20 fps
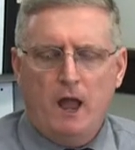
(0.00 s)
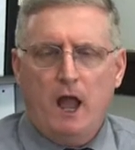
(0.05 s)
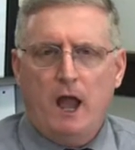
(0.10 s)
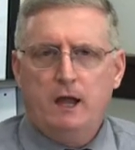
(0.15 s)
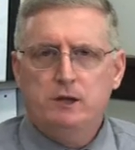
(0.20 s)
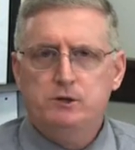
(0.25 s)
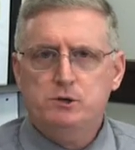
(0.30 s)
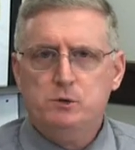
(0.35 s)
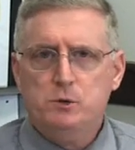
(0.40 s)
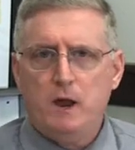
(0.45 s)

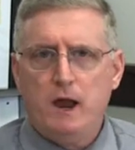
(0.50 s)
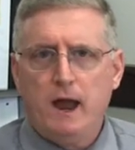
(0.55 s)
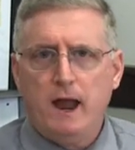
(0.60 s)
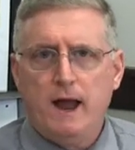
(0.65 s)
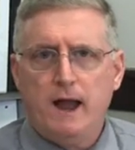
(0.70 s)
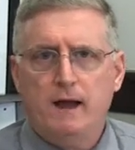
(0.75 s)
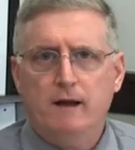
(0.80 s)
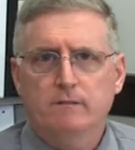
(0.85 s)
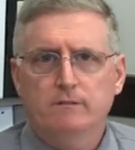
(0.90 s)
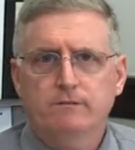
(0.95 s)
I do
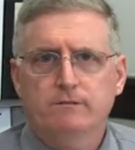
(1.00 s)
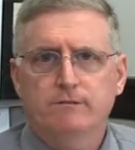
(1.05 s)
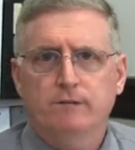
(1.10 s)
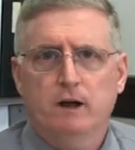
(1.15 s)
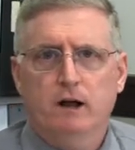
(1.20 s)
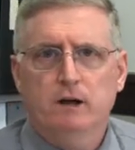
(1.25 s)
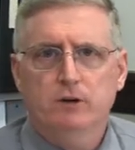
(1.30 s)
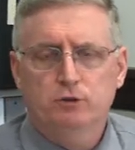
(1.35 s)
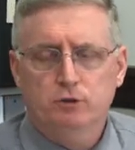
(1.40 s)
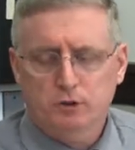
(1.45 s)

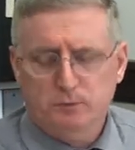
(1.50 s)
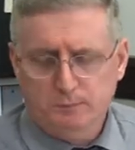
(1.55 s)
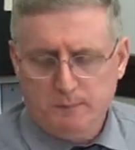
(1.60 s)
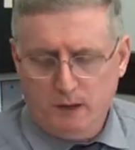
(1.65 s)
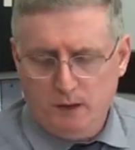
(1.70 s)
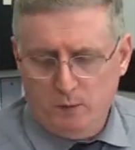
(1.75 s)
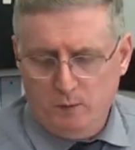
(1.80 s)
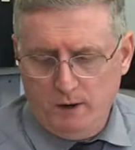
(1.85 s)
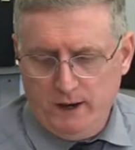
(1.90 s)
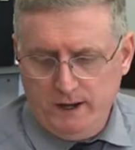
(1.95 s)
have, just
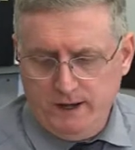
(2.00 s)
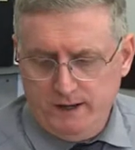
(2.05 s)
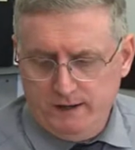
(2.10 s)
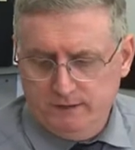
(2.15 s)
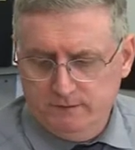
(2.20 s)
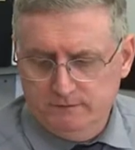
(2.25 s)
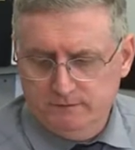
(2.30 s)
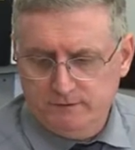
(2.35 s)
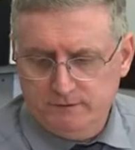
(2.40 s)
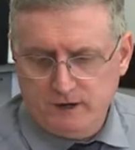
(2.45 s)
by way
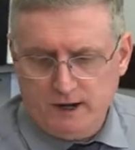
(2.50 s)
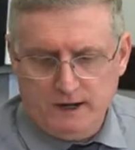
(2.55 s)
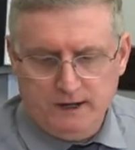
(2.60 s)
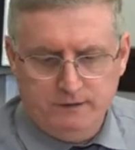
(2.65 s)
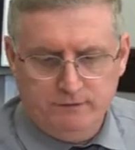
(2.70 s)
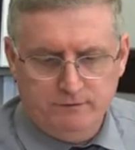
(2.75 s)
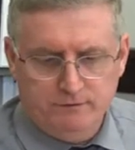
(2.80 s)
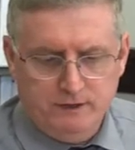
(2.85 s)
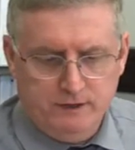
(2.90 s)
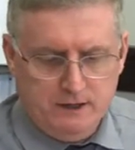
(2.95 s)
of kind
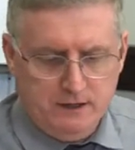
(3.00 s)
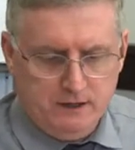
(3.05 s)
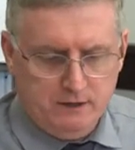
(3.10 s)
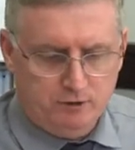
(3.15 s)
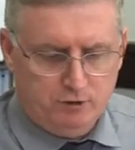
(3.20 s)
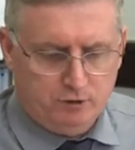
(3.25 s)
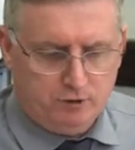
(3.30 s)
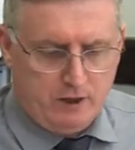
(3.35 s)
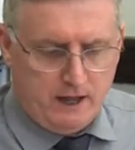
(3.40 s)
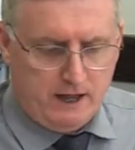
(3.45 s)
of the
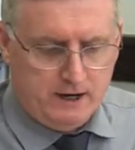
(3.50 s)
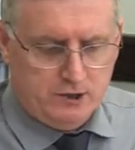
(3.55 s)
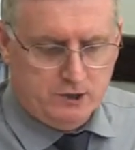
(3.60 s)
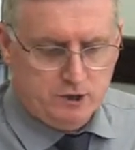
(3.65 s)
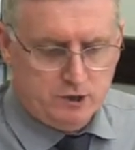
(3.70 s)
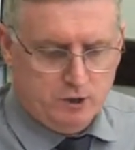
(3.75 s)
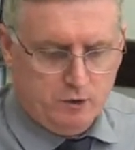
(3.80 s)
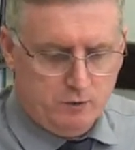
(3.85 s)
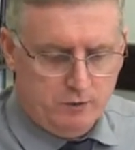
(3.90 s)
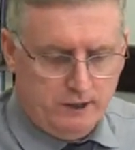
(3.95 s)

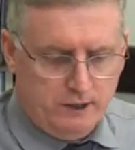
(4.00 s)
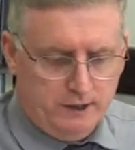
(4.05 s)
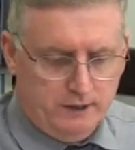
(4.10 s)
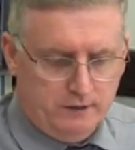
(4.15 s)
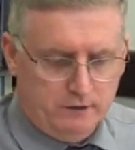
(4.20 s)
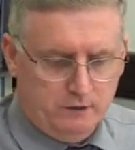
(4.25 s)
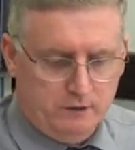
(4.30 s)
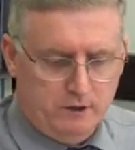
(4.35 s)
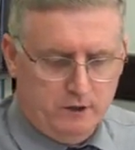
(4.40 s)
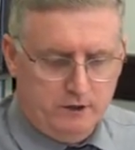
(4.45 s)
slideshow
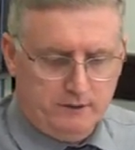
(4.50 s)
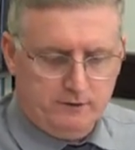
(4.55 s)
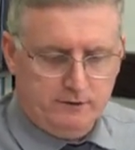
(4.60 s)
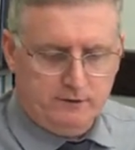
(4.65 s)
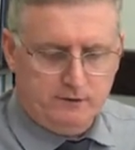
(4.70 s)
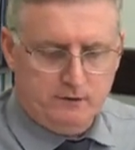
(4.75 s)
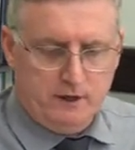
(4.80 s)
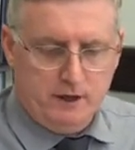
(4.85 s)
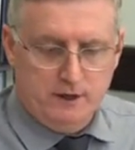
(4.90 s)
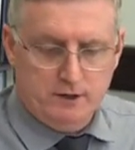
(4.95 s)
here, or not the
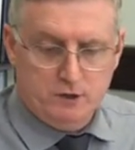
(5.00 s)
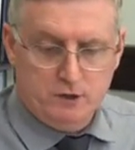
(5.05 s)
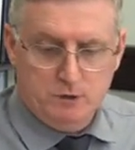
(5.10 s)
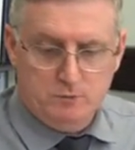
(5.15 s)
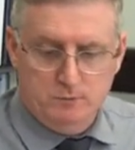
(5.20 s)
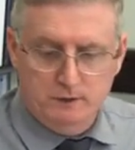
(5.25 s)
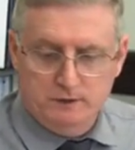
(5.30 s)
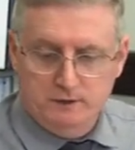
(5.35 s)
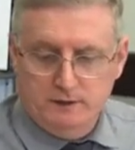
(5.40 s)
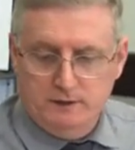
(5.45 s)
slideshow,
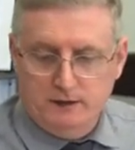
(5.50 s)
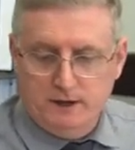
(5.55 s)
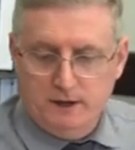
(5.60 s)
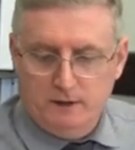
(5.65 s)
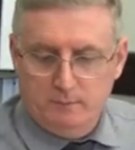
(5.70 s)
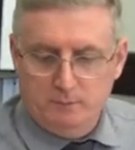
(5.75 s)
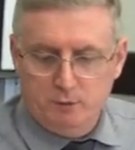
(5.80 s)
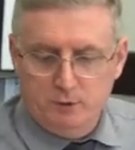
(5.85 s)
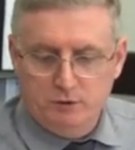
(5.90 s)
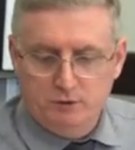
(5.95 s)
but
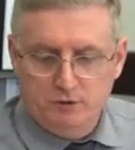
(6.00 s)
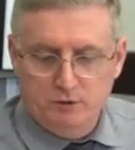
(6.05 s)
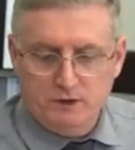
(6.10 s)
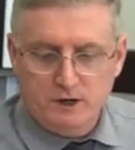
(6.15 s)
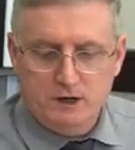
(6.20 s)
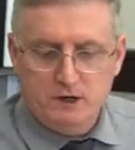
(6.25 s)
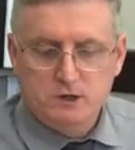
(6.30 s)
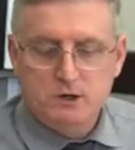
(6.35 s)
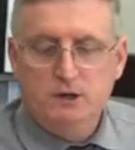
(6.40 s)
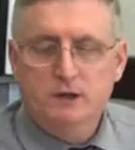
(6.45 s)
the
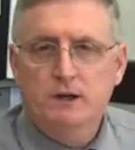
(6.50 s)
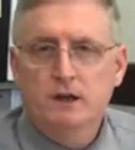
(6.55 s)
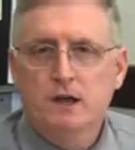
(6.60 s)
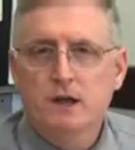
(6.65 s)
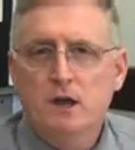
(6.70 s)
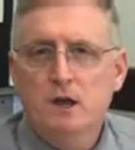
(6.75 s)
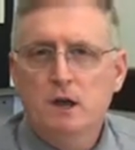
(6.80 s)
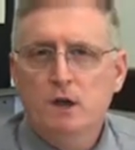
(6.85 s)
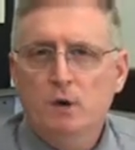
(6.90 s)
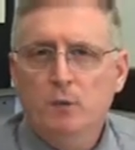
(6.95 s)
presentation,
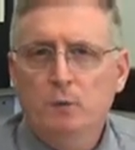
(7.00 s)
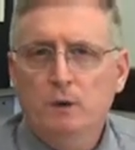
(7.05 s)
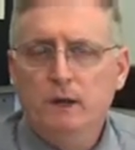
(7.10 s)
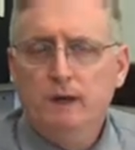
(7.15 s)
we